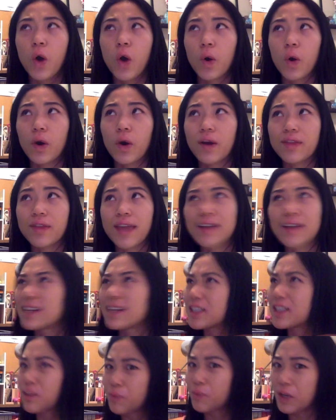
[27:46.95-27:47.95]
or that
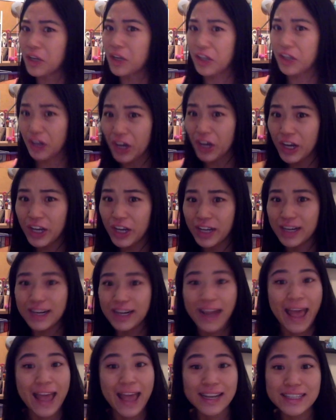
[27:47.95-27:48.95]
need to be good
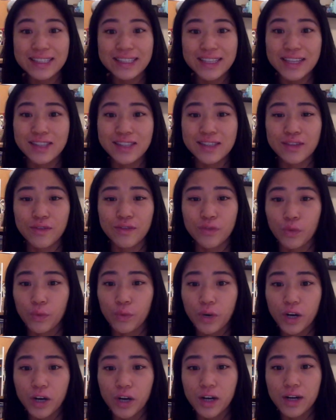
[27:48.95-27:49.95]
in any sense of the
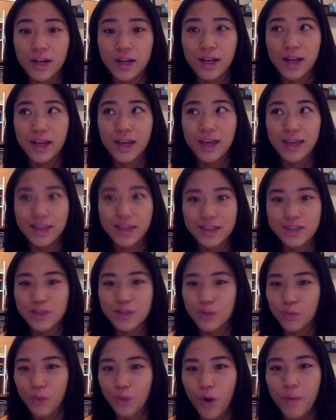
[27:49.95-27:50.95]
word, is
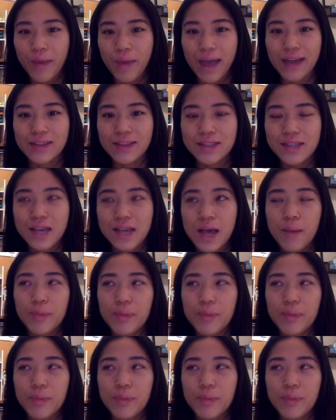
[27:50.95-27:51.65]
the romance.